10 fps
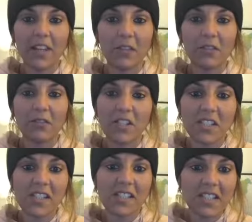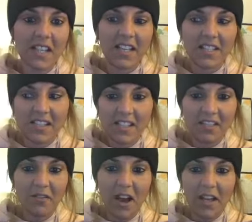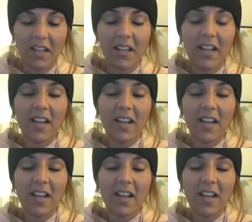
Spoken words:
The universe is in divine